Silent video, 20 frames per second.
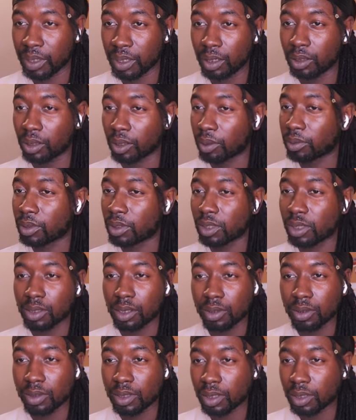Don't
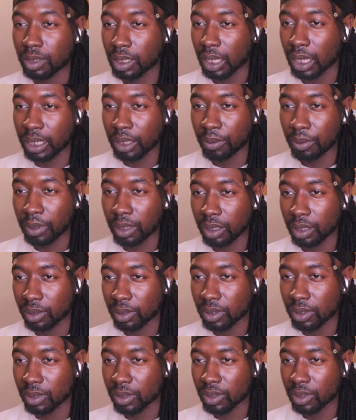disclose this to anyone else,